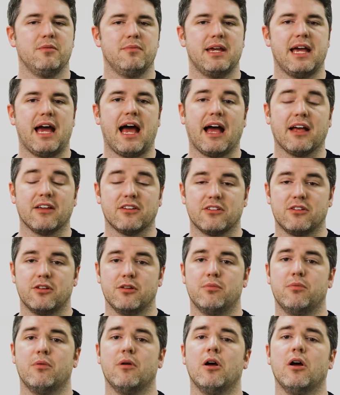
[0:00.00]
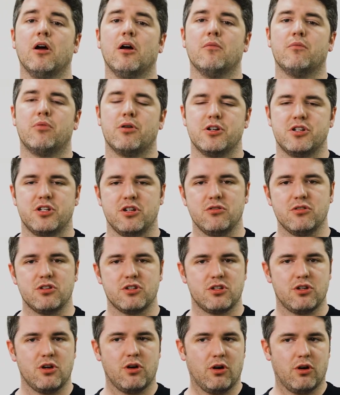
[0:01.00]
be asked to
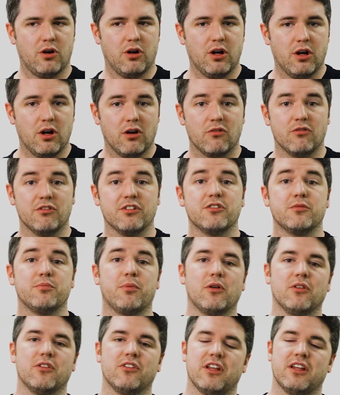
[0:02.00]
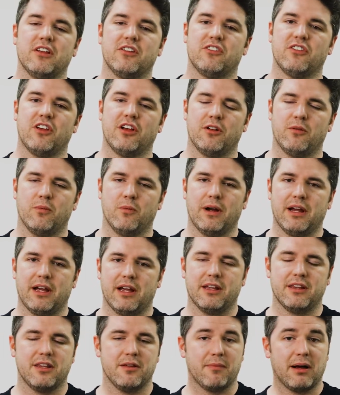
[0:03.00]
produce your response in a certain
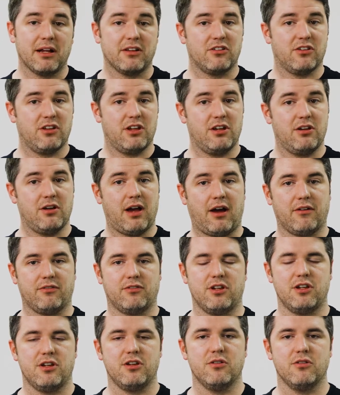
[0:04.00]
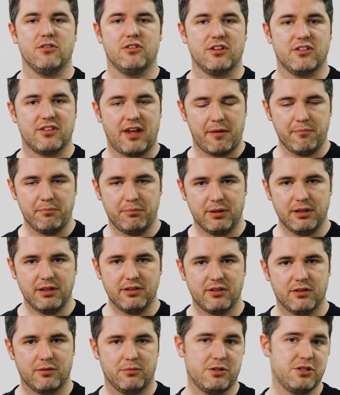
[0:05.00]
way. They might say you have to use a
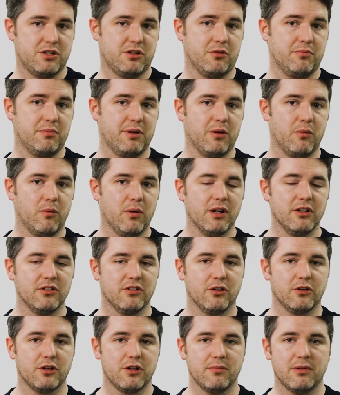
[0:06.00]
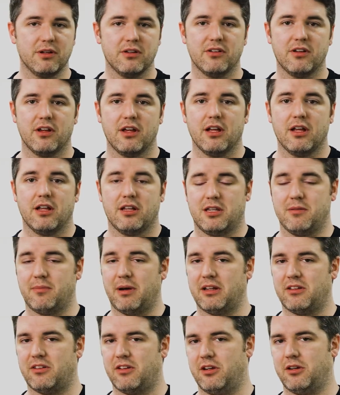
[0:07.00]
template, which could be a Word document. They
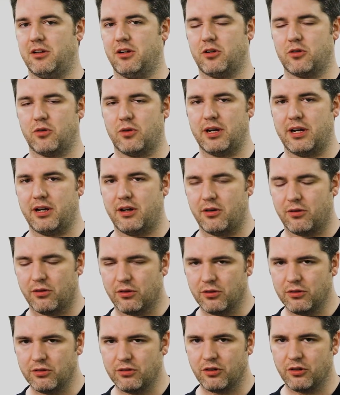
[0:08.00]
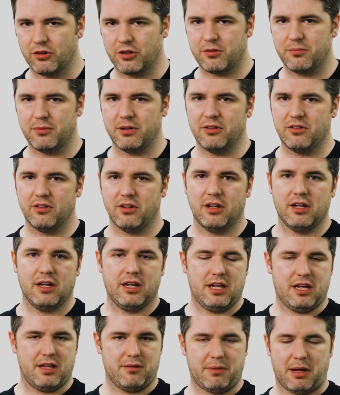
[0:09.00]
might say you can create your own document.
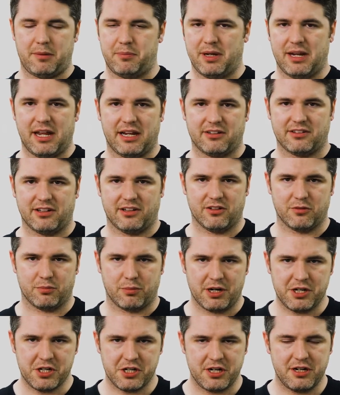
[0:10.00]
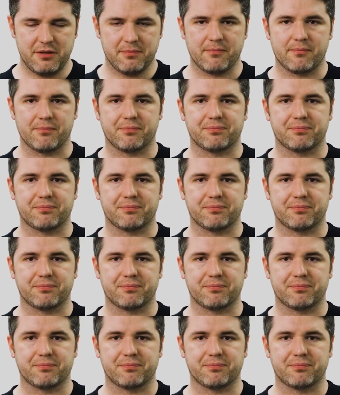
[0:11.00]
It might be an Excel spreadsheet,